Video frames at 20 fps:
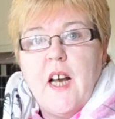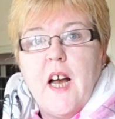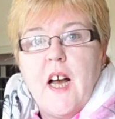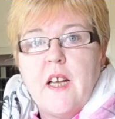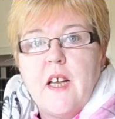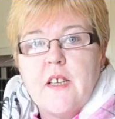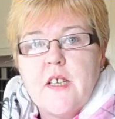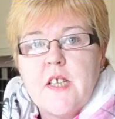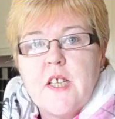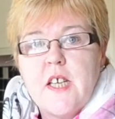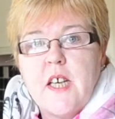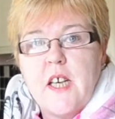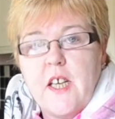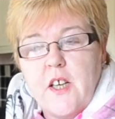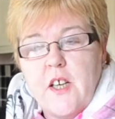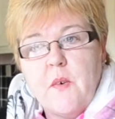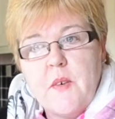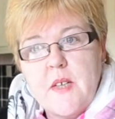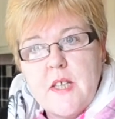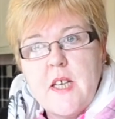And, he,
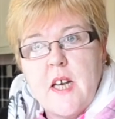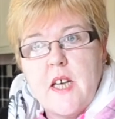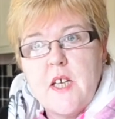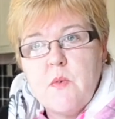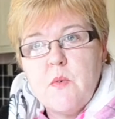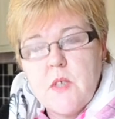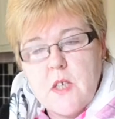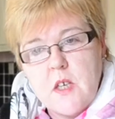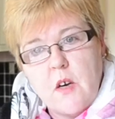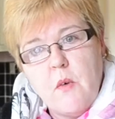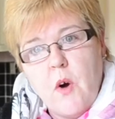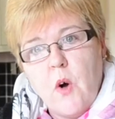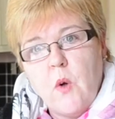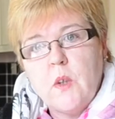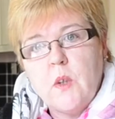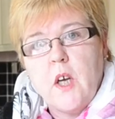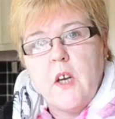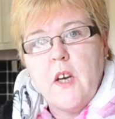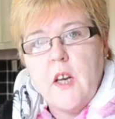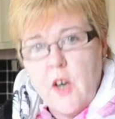you know, he'd say to us, no,
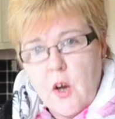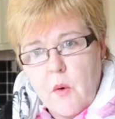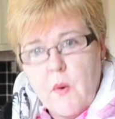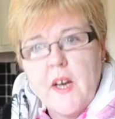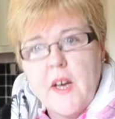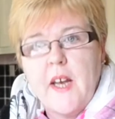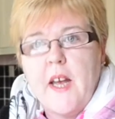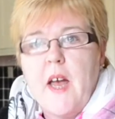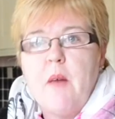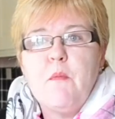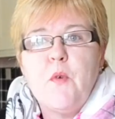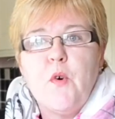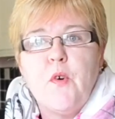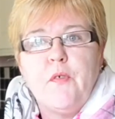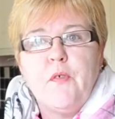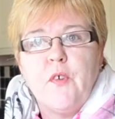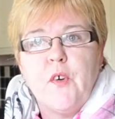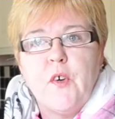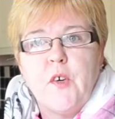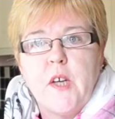hold on, I know I can get more
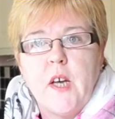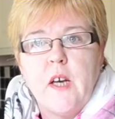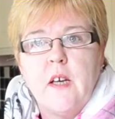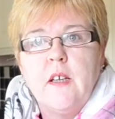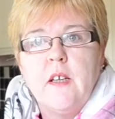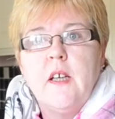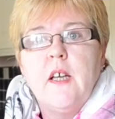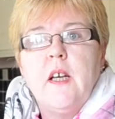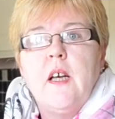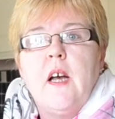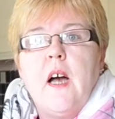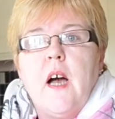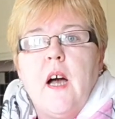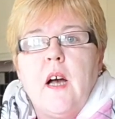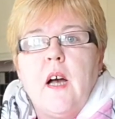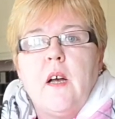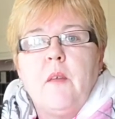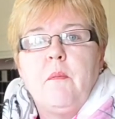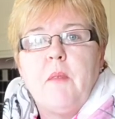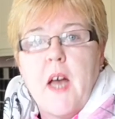for you.
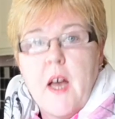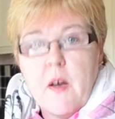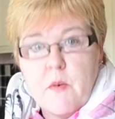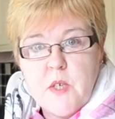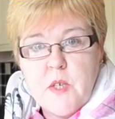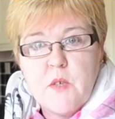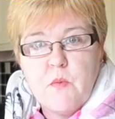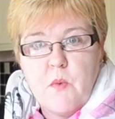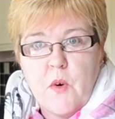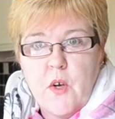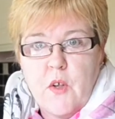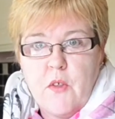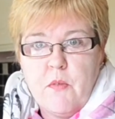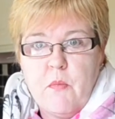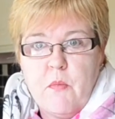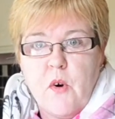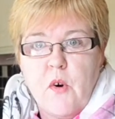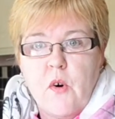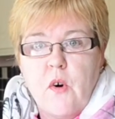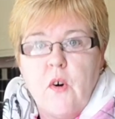Um, the house is worth
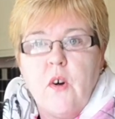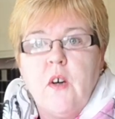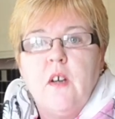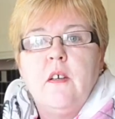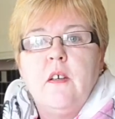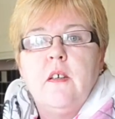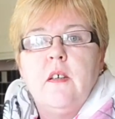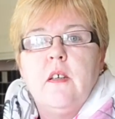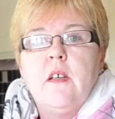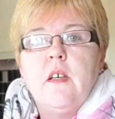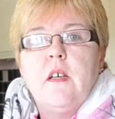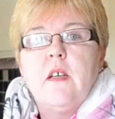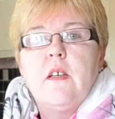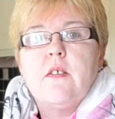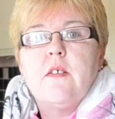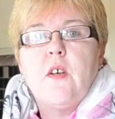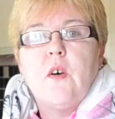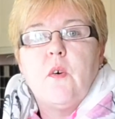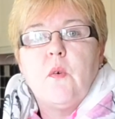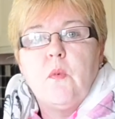more.
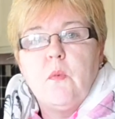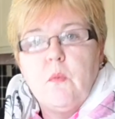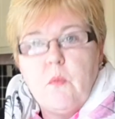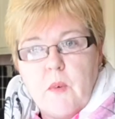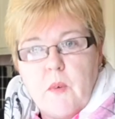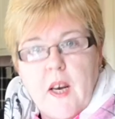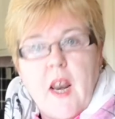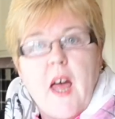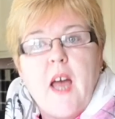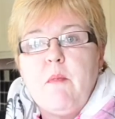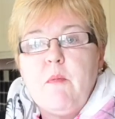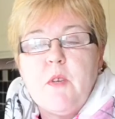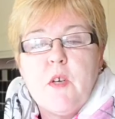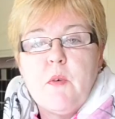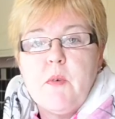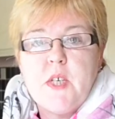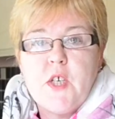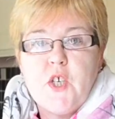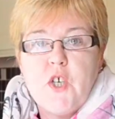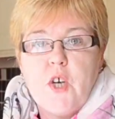So we let him do his